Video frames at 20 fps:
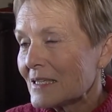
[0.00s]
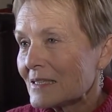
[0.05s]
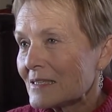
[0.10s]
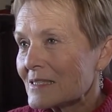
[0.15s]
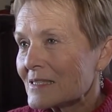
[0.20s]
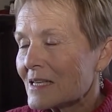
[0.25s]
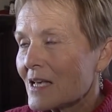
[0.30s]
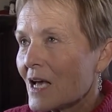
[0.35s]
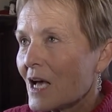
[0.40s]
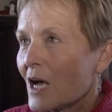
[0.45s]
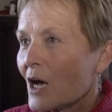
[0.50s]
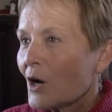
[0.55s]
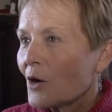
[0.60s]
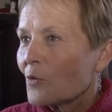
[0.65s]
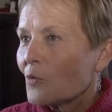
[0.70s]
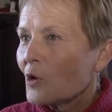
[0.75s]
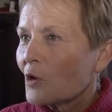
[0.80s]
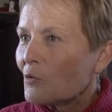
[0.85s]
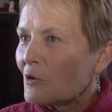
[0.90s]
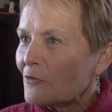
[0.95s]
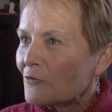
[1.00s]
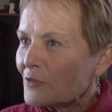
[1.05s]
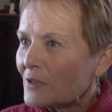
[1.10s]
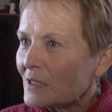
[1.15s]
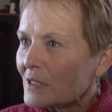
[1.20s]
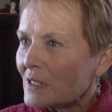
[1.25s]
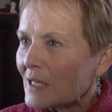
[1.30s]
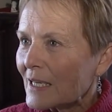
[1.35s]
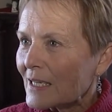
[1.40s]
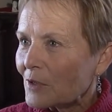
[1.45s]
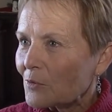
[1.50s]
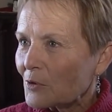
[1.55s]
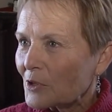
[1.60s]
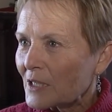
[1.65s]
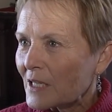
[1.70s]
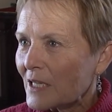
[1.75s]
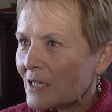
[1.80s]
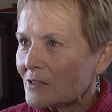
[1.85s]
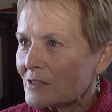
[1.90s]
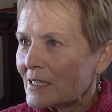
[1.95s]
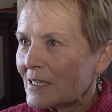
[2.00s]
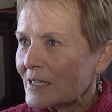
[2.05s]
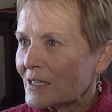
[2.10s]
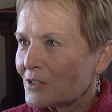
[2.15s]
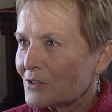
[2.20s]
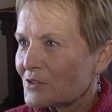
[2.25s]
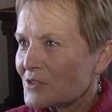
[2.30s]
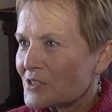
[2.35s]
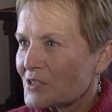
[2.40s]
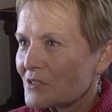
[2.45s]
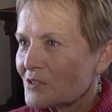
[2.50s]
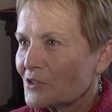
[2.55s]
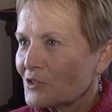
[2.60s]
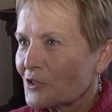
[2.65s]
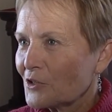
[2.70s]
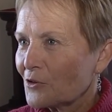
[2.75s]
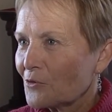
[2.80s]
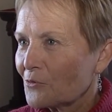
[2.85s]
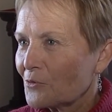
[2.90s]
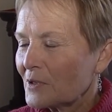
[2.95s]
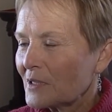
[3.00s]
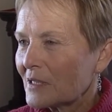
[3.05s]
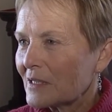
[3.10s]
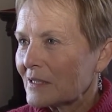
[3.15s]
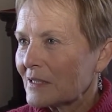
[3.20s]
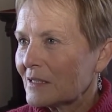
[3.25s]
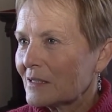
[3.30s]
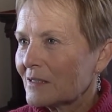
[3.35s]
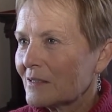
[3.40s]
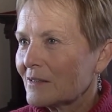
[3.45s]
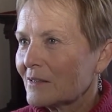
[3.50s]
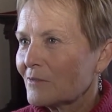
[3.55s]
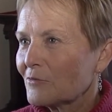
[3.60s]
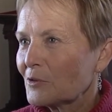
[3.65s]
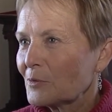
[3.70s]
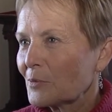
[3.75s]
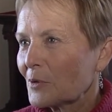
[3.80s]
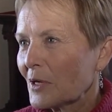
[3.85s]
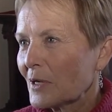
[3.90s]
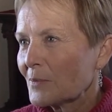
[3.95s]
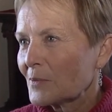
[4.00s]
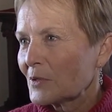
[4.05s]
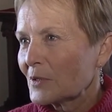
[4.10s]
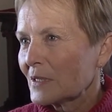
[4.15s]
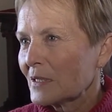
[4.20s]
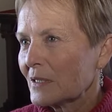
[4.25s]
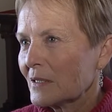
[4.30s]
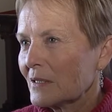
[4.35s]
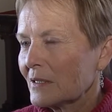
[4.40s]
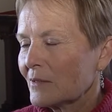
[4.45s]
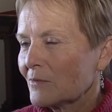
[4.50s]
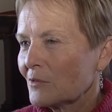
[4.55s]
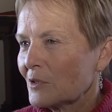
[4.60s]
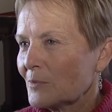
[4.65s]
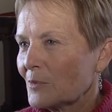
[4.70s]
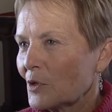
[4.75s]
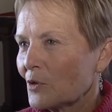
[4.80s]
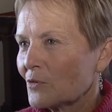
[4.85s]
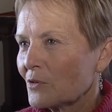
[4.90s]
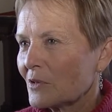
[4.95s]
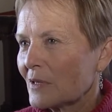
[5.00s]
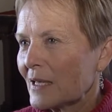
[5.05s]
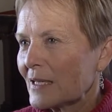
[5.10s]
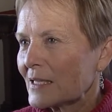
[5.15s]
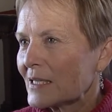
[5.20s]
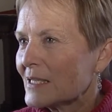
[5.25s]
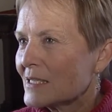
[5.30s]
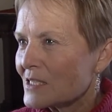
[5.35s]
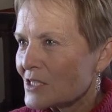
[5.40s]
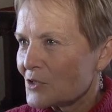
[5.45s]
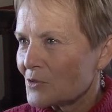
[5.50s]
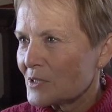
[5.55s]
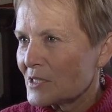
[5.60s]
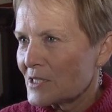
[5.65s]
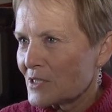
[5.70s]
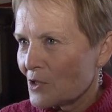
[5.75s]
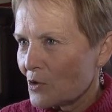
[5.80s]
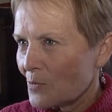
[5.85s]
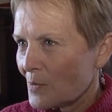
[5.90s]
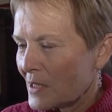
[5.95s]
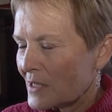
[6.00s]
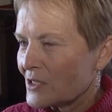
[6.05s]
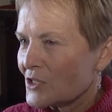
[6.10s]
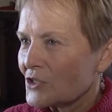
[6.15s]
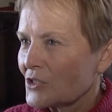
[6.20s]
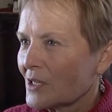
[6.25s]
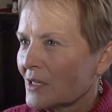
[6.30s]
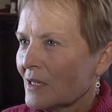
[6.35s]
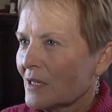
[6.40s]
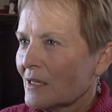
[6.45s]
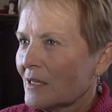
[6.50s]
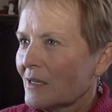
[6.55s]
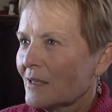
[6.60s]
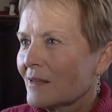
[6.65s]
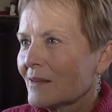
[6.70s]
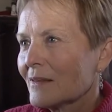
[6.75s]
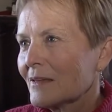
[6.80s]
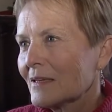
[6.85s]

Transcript: It is. Well, we feel like we're caretakers, you know, really, of the property, and we both like history so much mm -hmm.